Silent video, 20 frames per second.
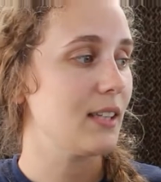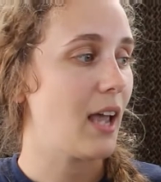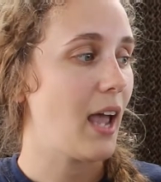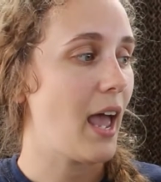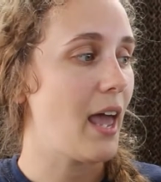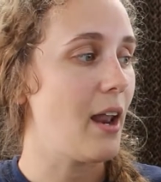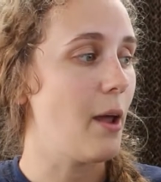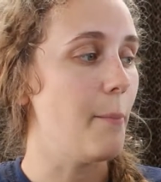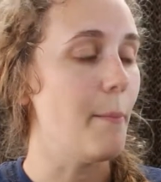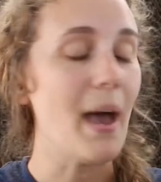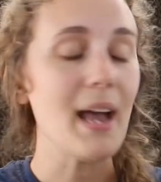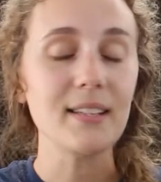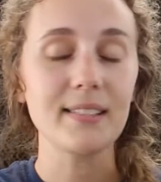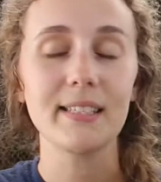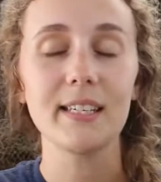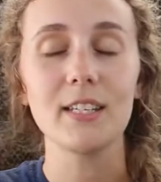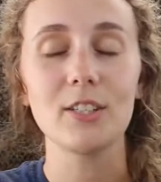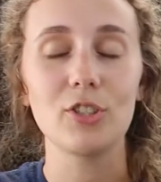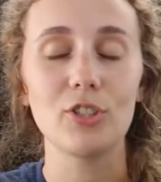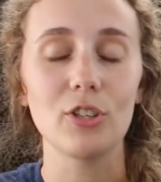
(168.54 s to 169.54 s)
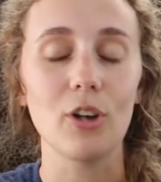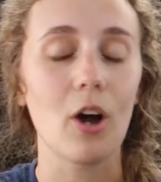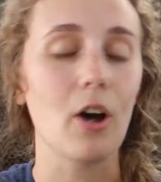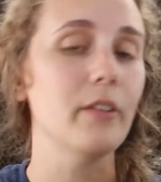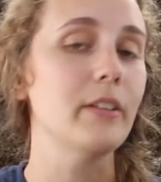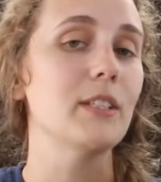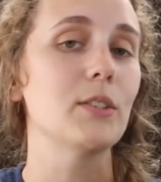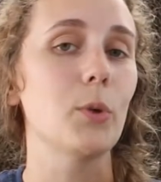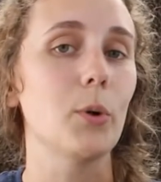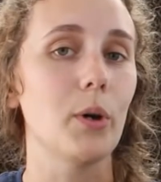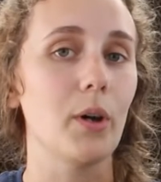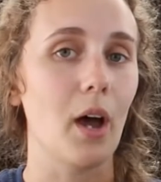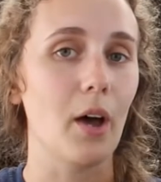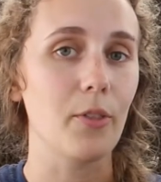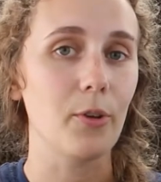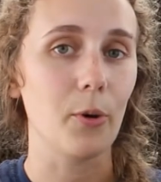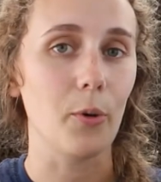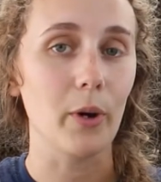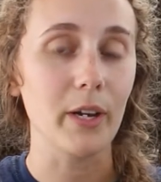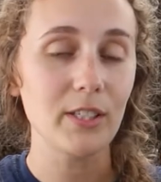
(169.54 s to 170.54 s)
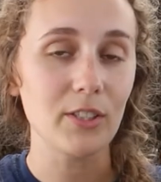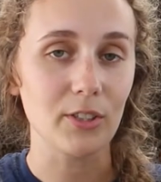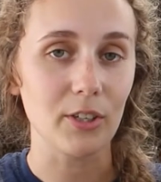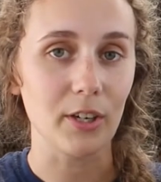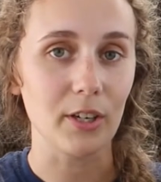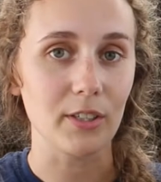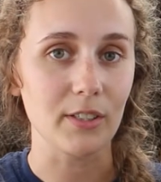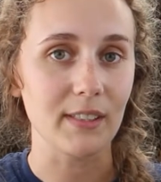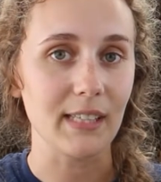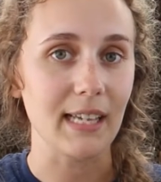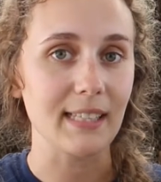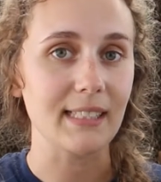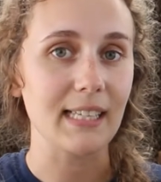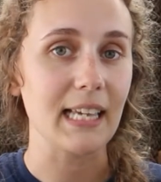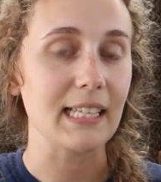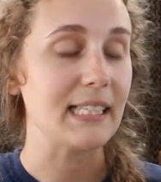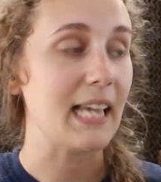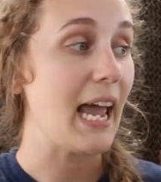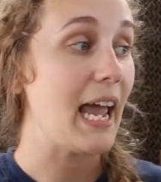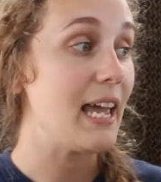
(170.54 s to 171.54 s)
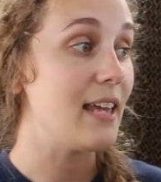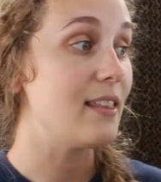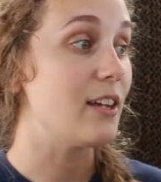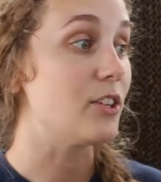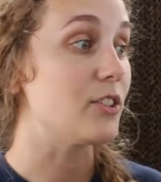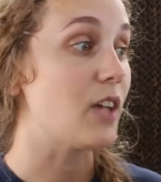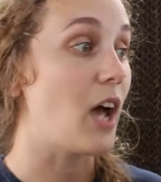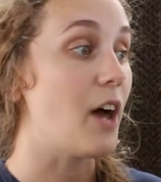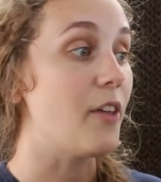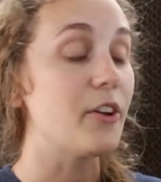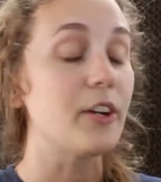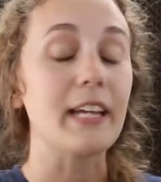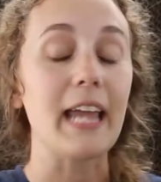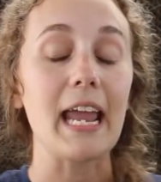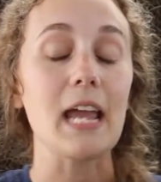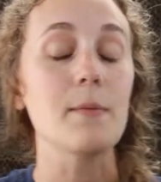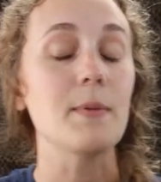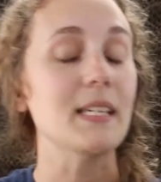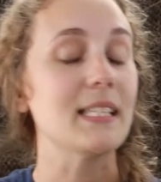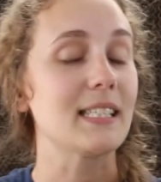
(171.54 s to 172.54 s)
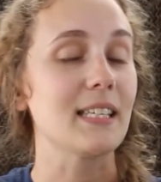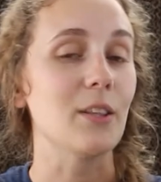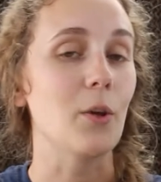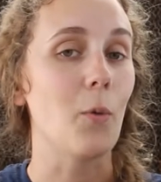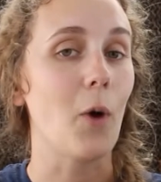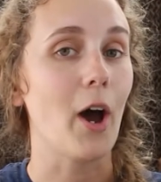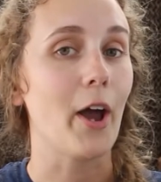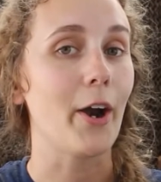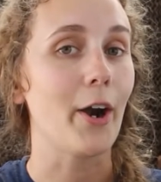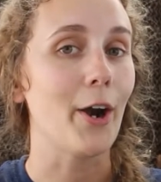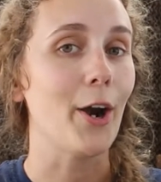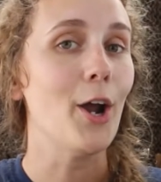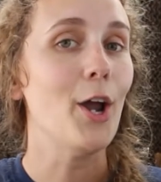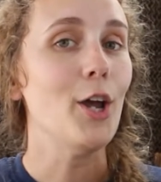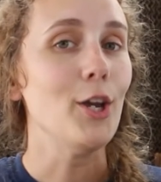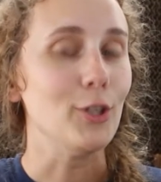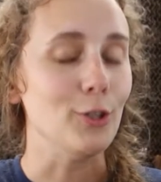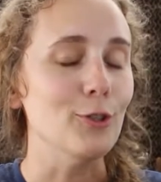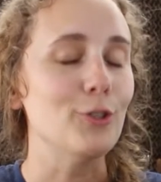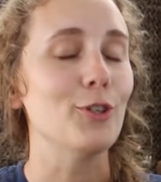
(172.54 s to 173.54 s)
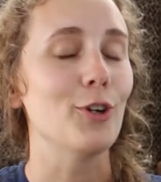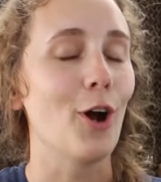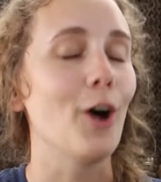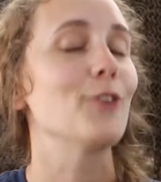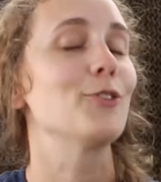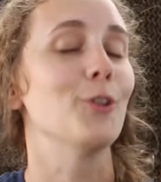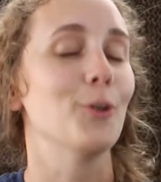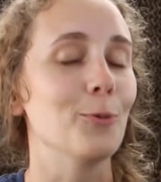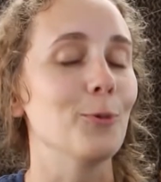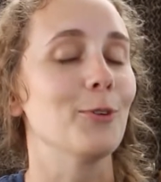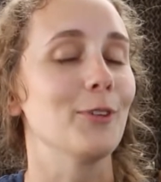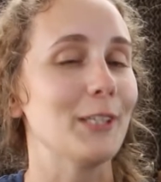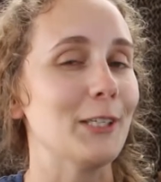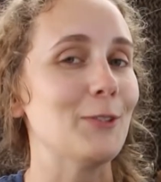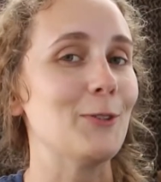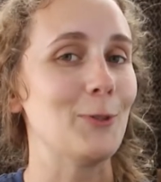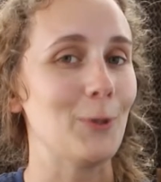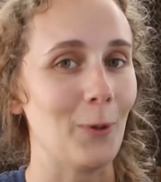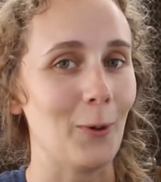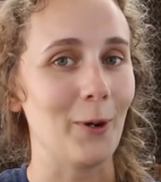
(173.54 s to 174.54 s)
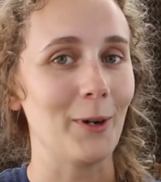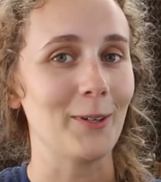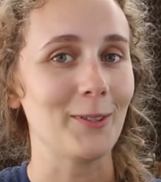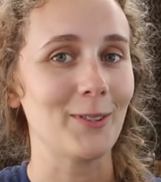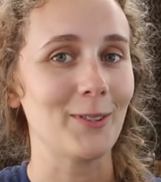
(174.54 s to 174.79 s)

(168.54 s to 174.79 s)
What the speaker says: and a message to all these other oysters that says, hey, there's other gametes in the water, you should also release yours.